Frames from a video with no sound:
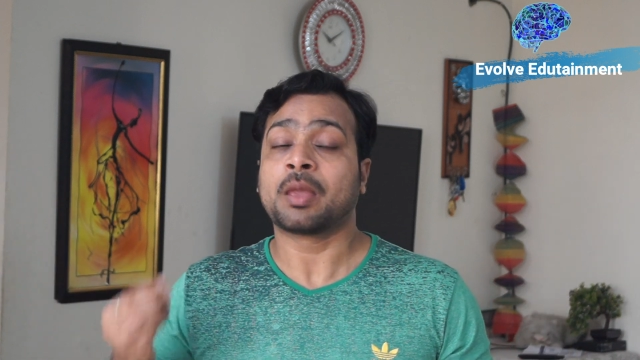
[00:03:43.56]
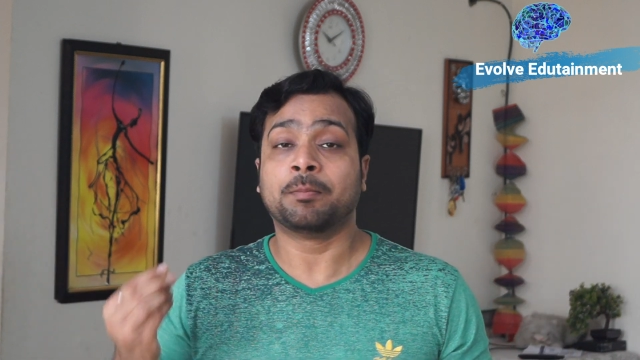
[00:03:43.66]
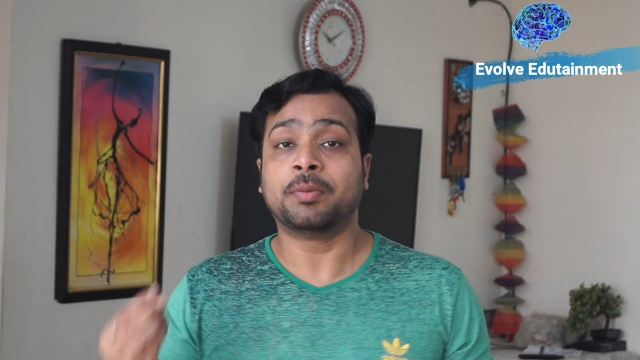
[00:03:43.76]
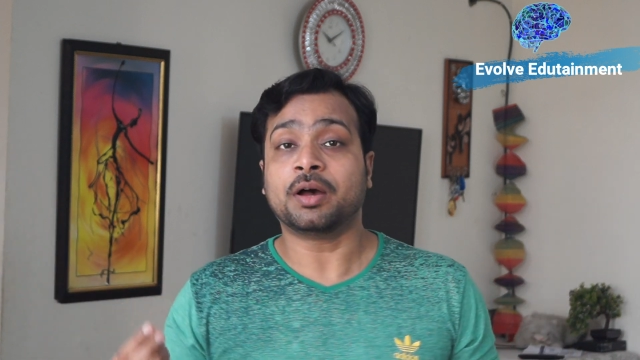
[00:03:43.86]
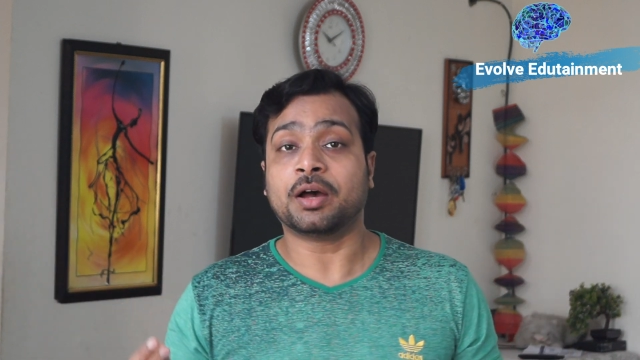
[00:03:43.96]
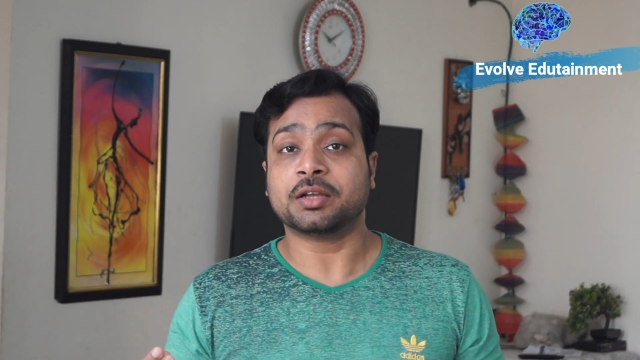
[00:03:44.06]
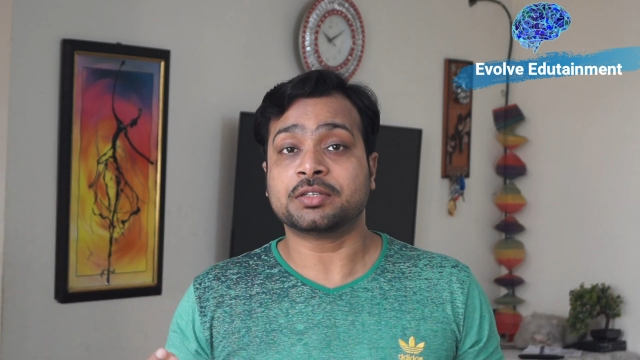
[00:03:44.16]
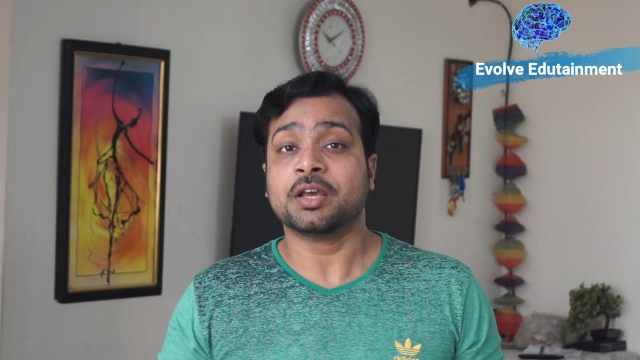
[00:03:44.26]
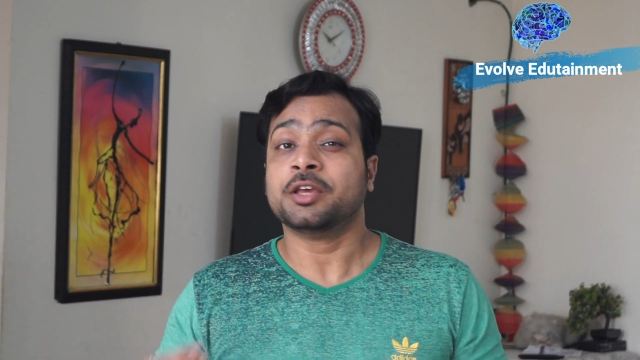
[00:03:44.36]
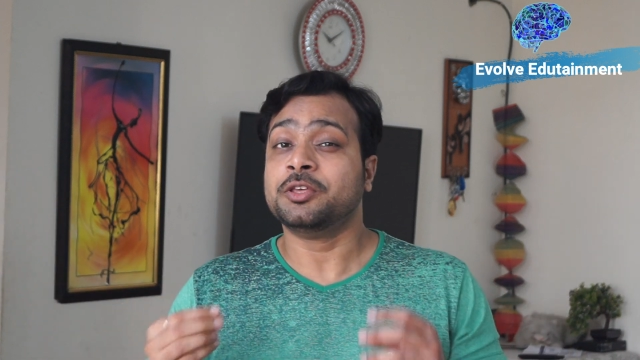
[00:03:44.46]
But
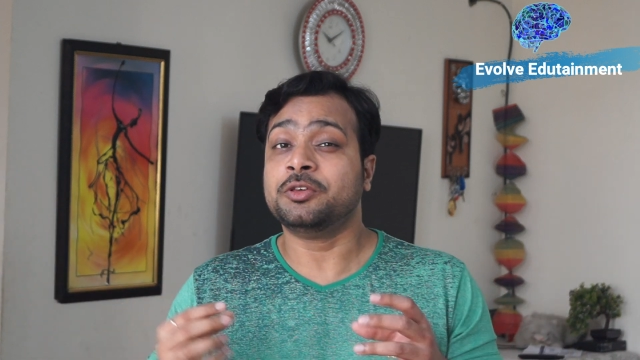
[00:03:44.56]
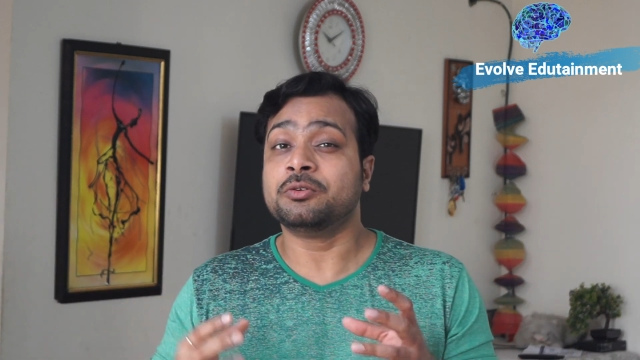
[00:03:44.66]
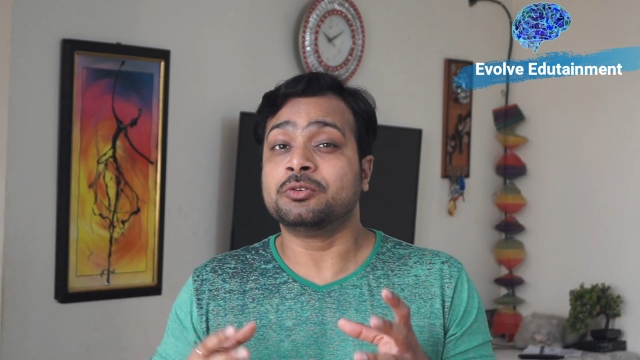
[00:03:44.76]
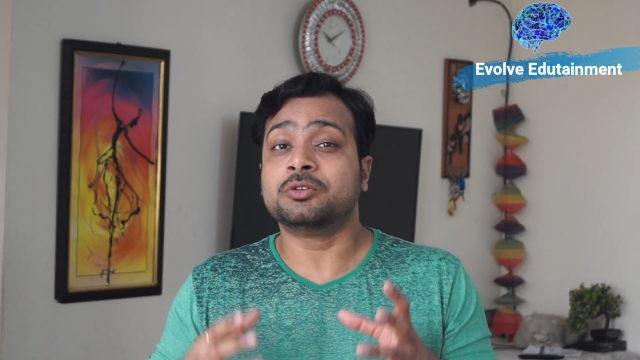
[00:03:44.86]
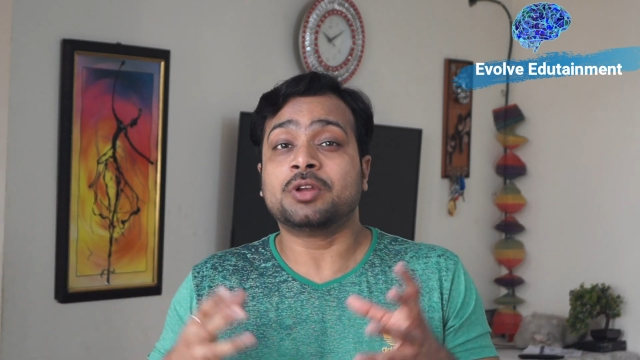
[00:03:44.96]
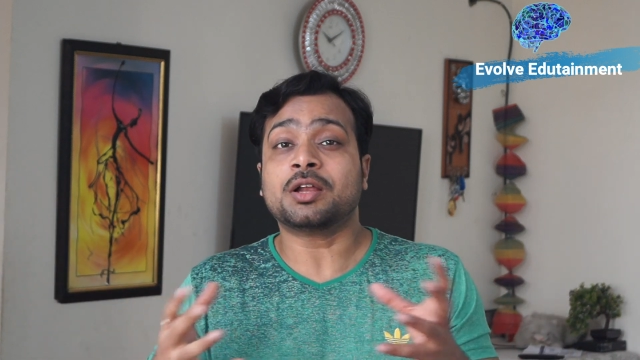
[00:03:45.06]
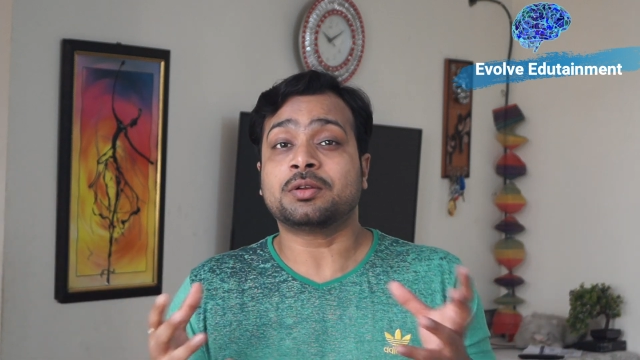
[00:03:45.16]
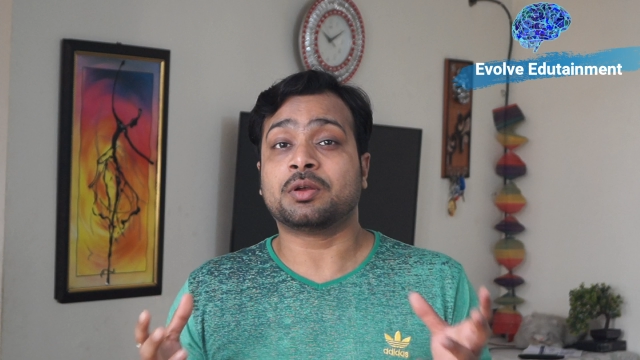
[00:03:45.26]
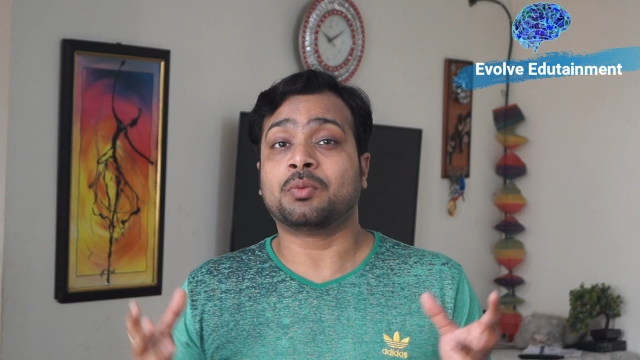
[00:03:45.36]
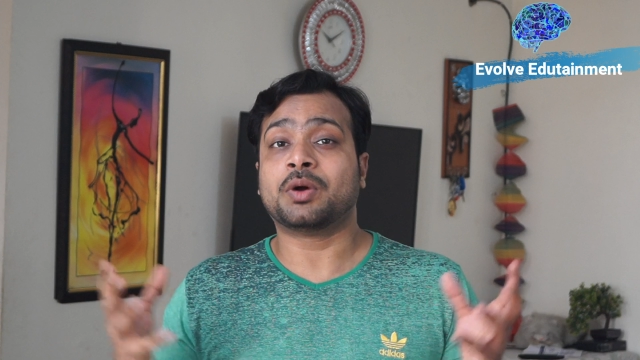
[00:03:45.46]
you do not
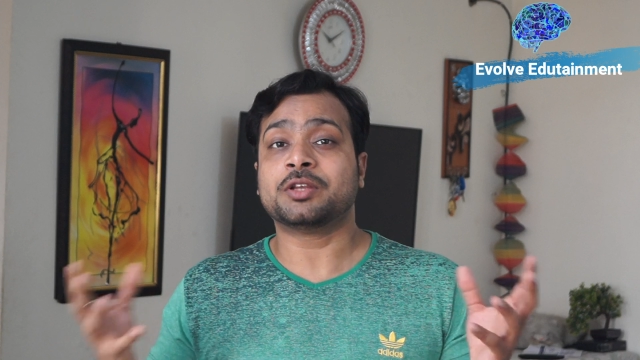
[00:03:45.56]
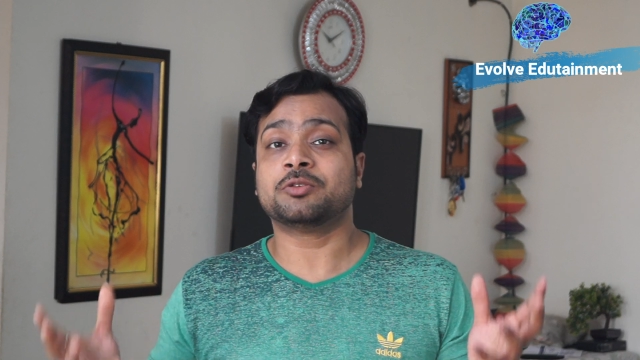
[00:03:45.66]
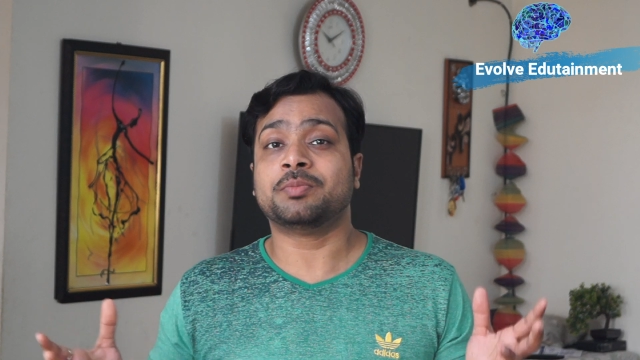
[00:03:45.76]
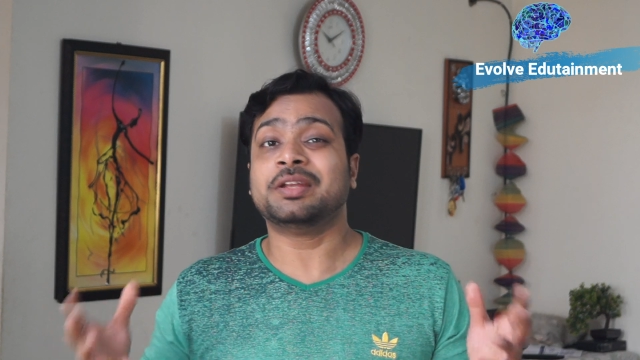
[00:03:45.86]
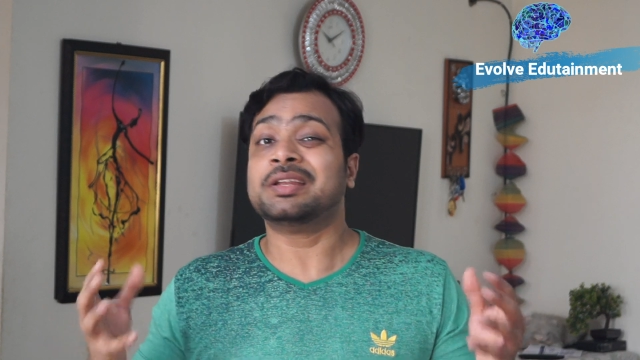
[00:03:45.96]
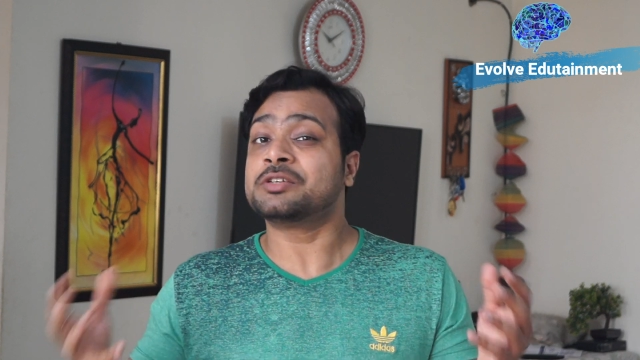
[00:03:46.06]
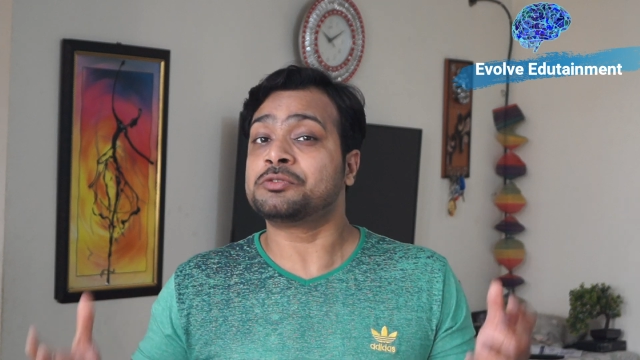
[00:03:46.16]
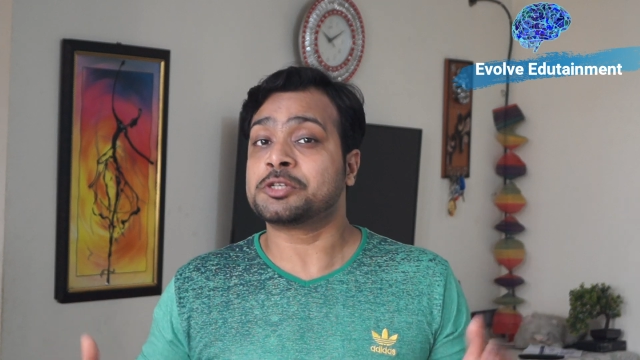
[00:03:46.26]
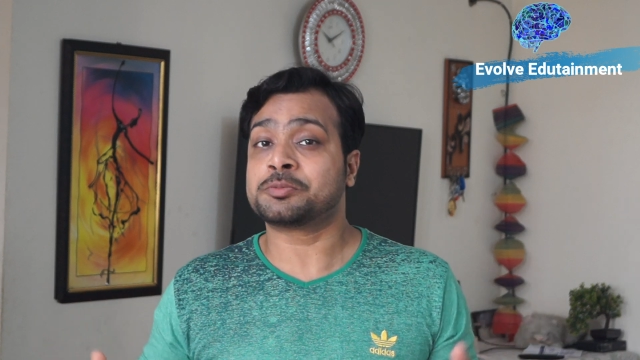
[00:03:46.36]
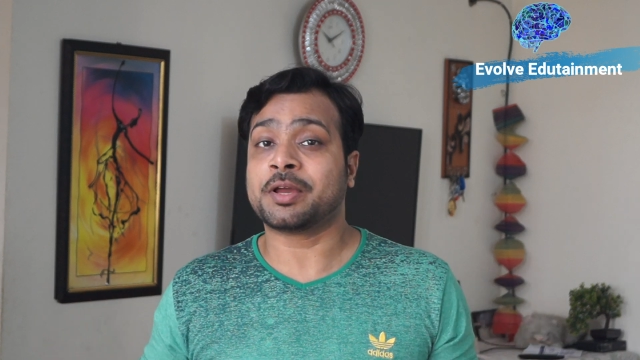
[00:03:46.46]
want to be
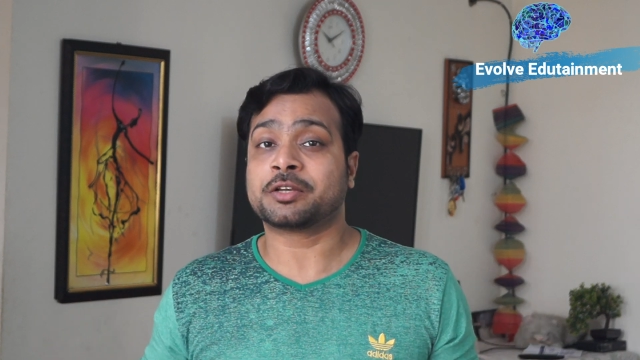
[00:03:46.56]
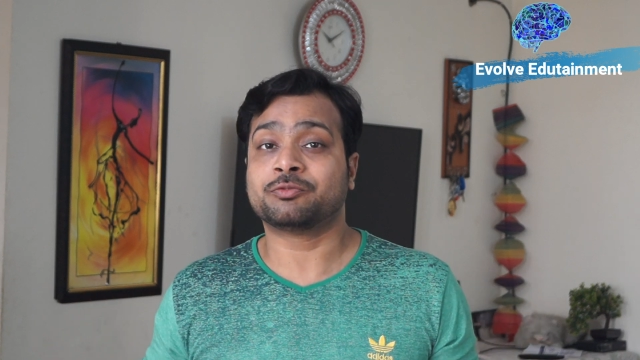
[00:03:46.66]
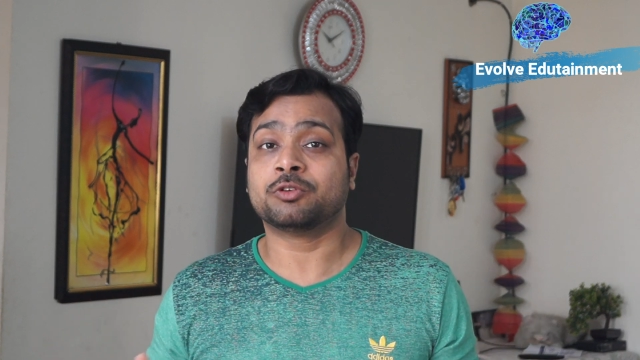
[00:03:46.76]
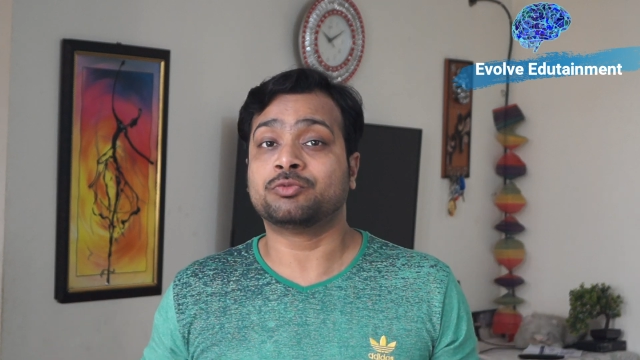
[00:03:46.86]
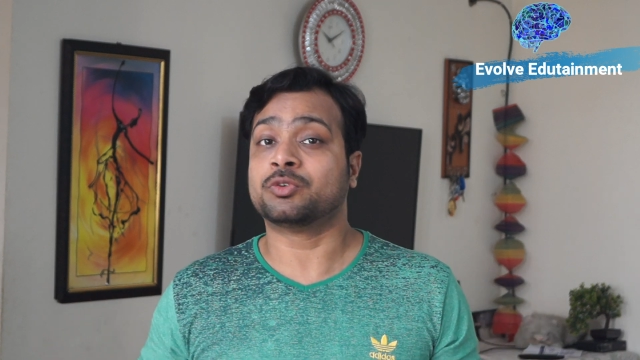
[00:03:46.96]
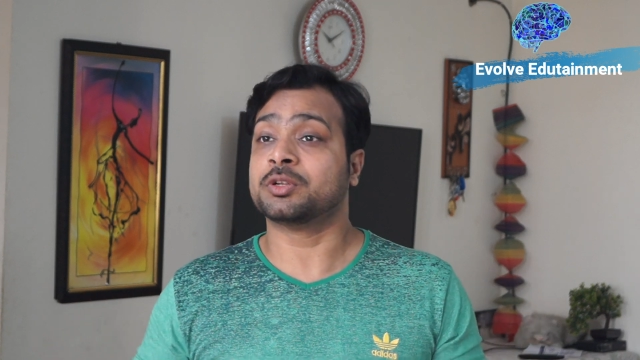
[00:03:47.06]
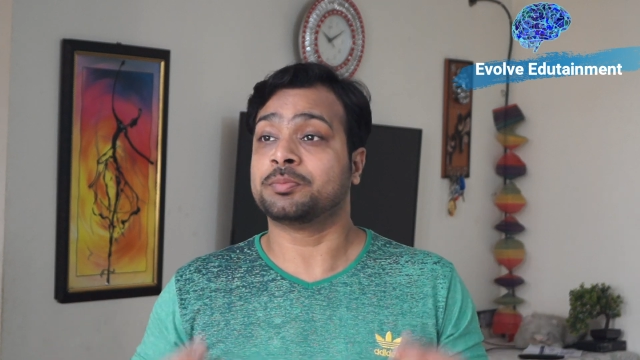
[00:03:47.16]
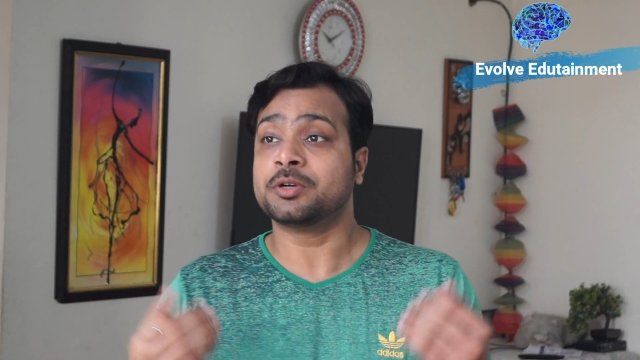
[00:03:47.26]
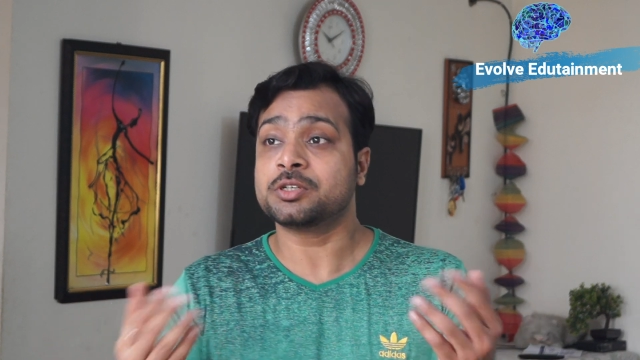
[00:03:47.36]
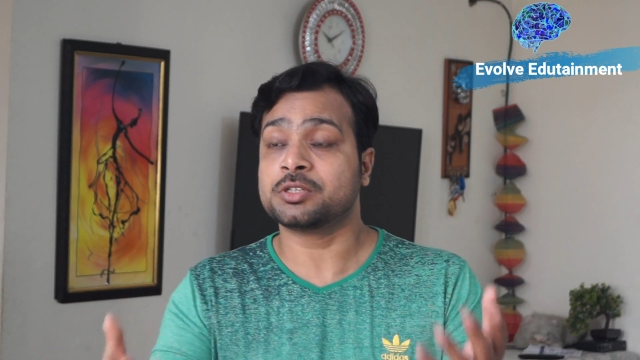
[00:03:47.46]
disrespectful for the
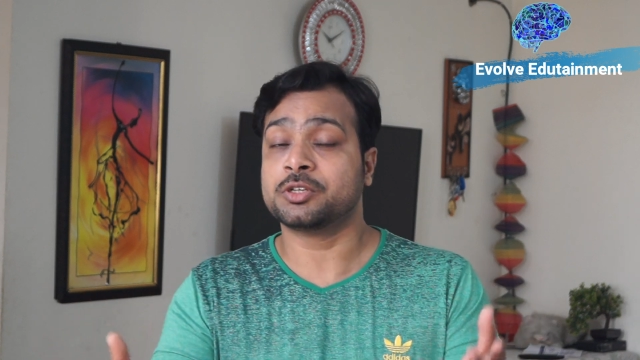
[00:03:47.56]
person.